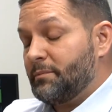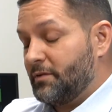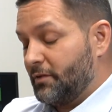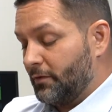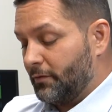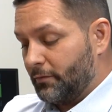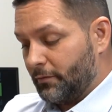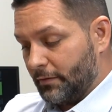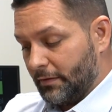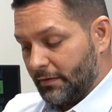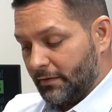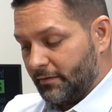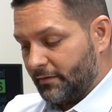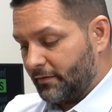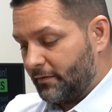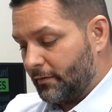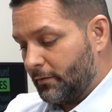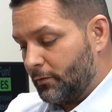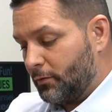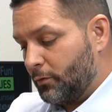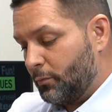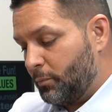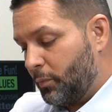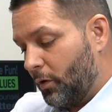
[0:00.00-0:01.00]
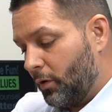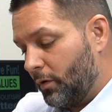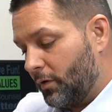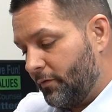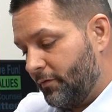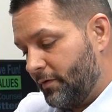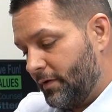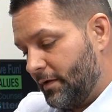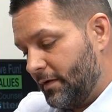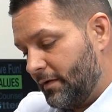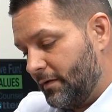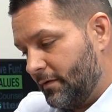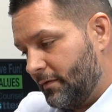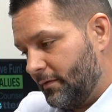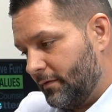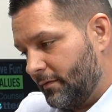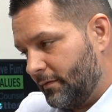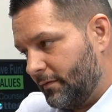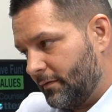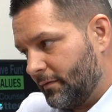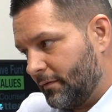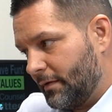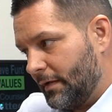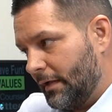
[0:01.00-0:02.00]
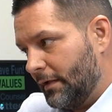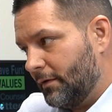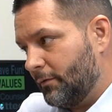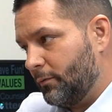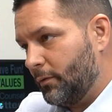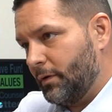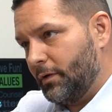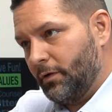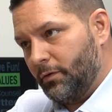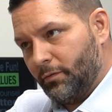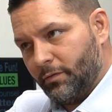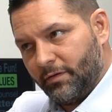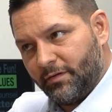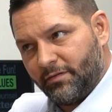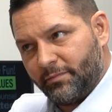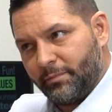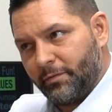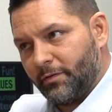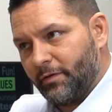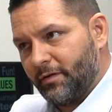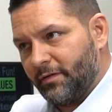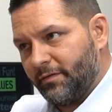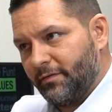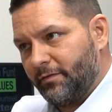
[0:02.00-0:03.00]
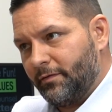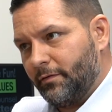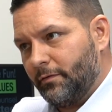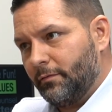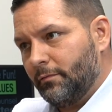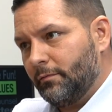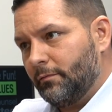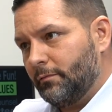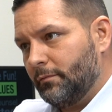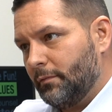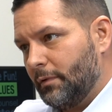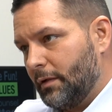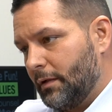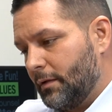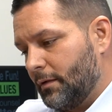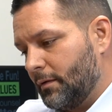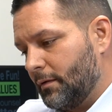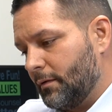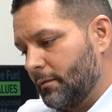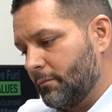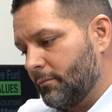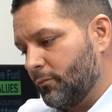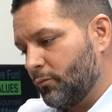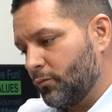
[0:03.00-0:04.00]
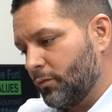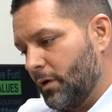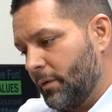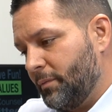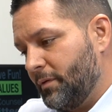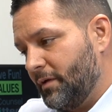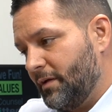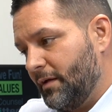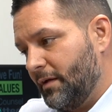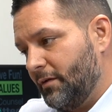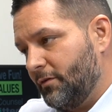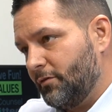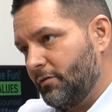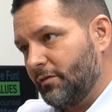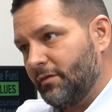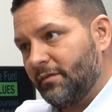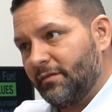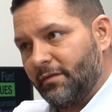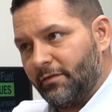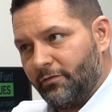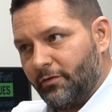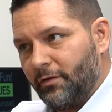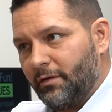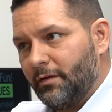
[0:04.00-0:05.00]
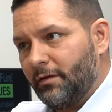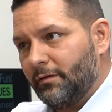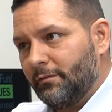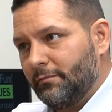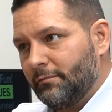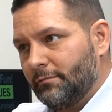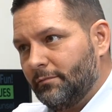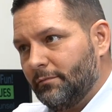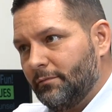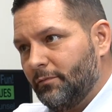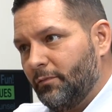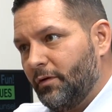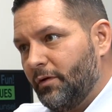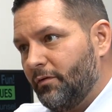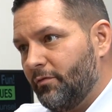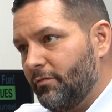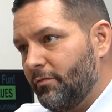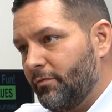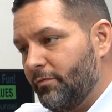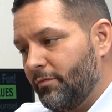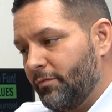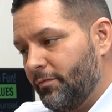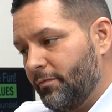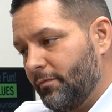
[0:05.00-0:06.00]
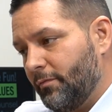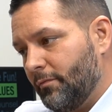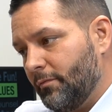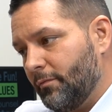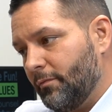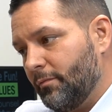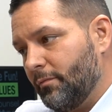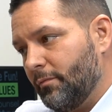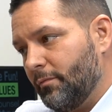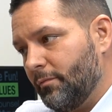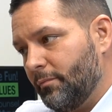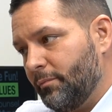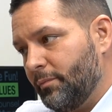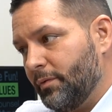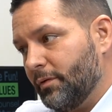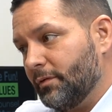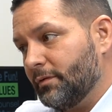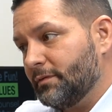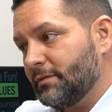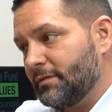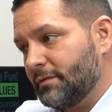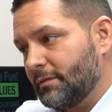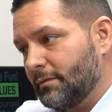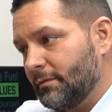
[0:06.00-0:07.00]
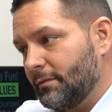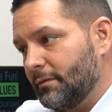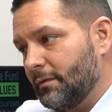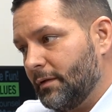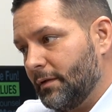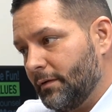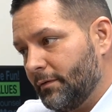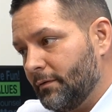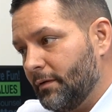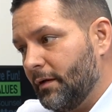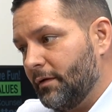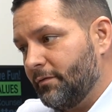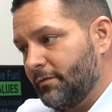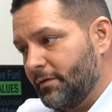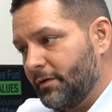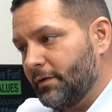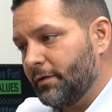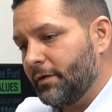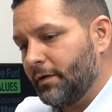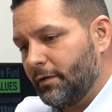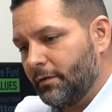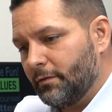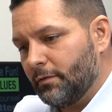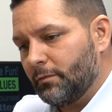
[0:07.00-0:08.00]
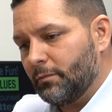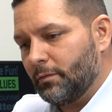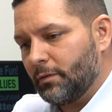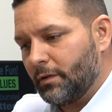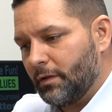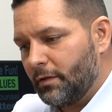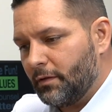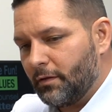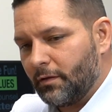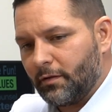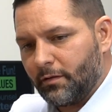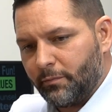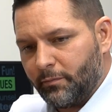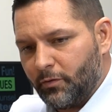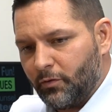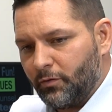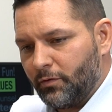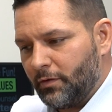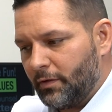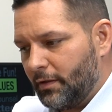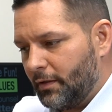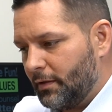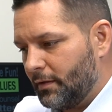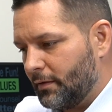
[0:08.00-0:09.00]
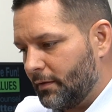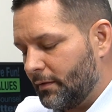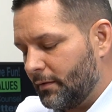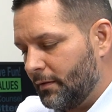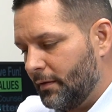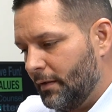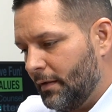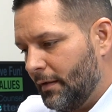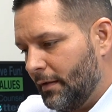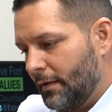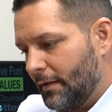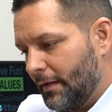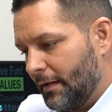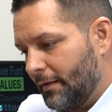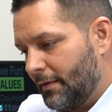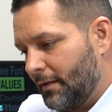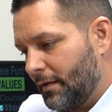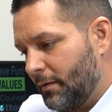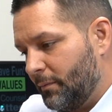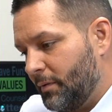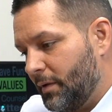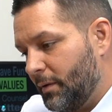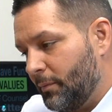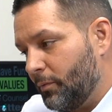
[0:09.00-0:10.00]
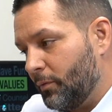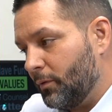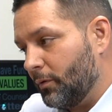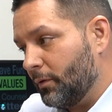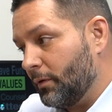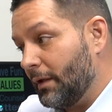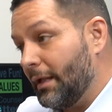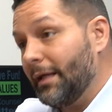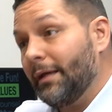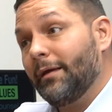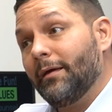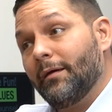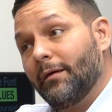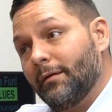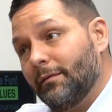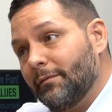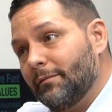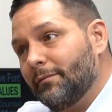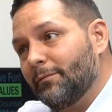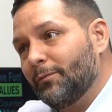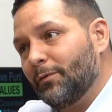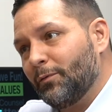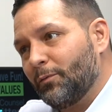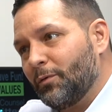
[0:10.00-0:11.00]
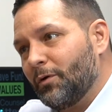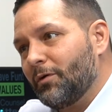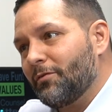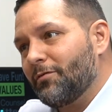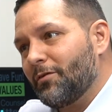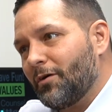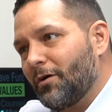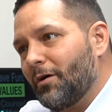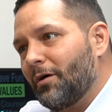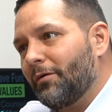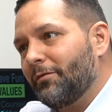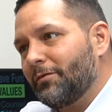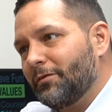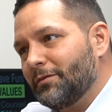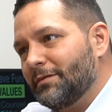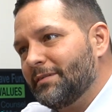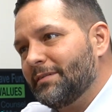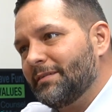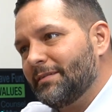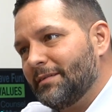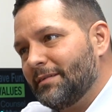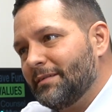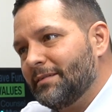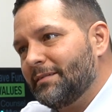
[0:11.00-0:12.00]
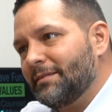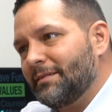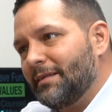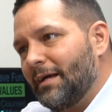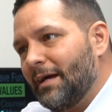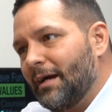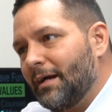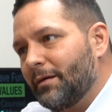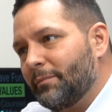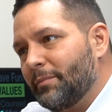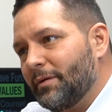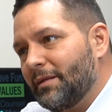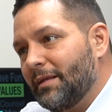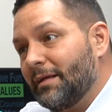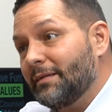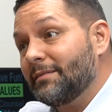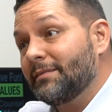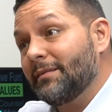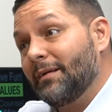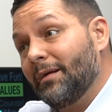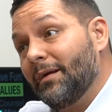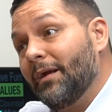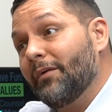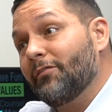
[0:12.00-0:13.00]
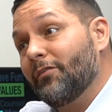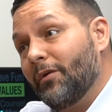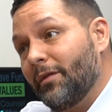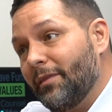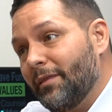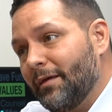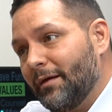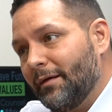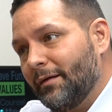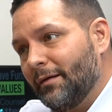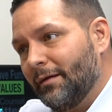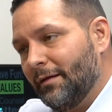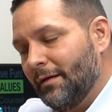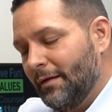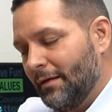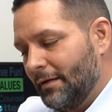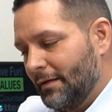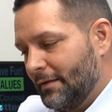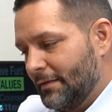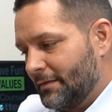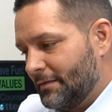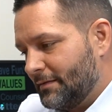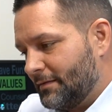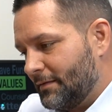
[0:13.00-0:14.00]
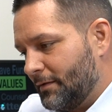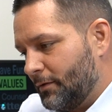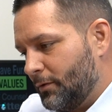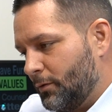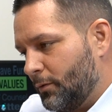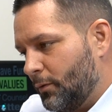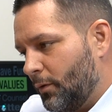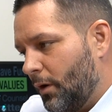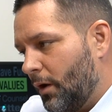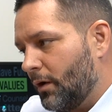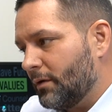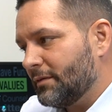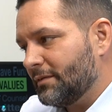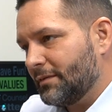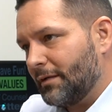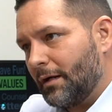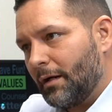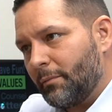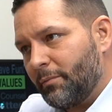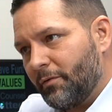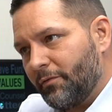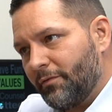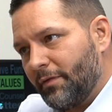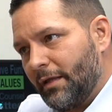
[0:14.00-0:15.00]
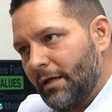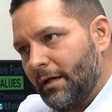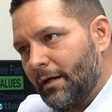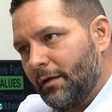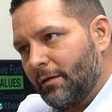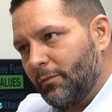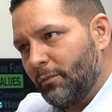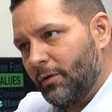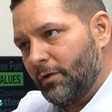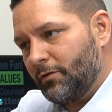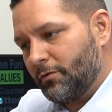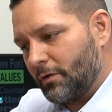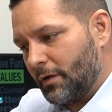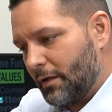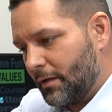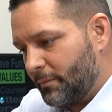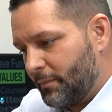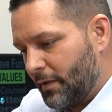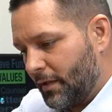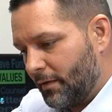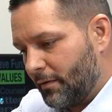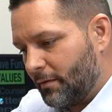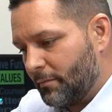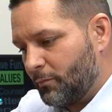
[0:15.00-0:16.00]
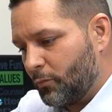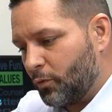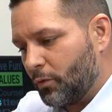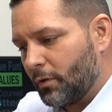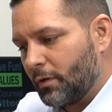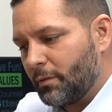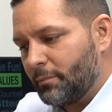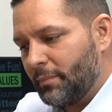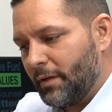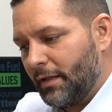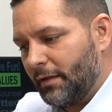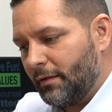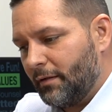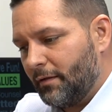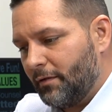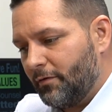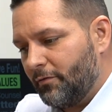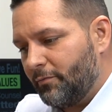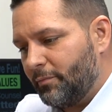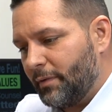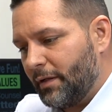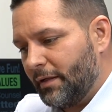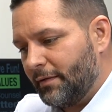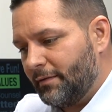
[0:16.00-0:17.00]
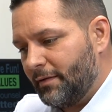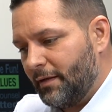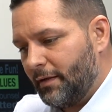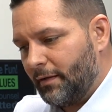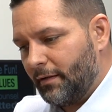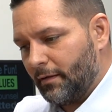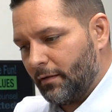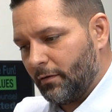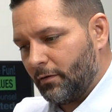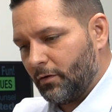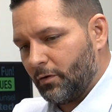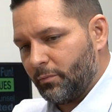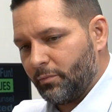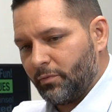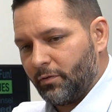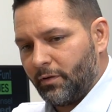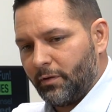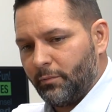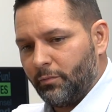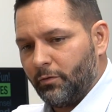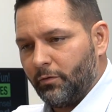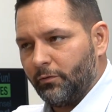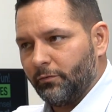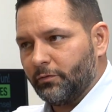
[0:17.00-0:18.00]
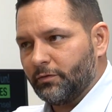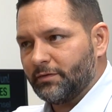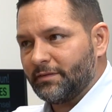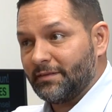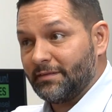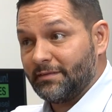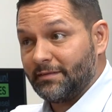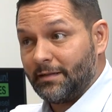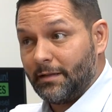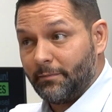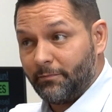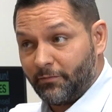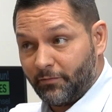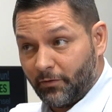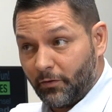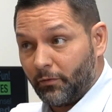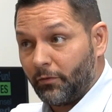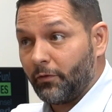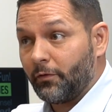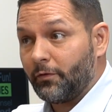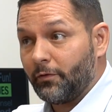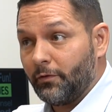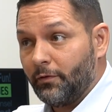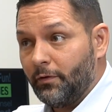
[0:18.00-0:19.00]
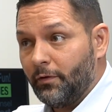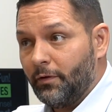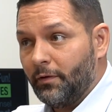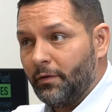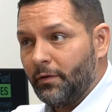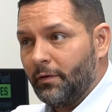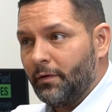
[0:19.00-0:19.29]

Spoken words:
Absolutely. So part of it is kind of what you experienced too. Reputation is everything. We've built a very good one in the community, and I think people like it when one of our offers is in the stack, but that's not everything. So on top of that, we try to make them more competitive by taking our pre-approvals a step further.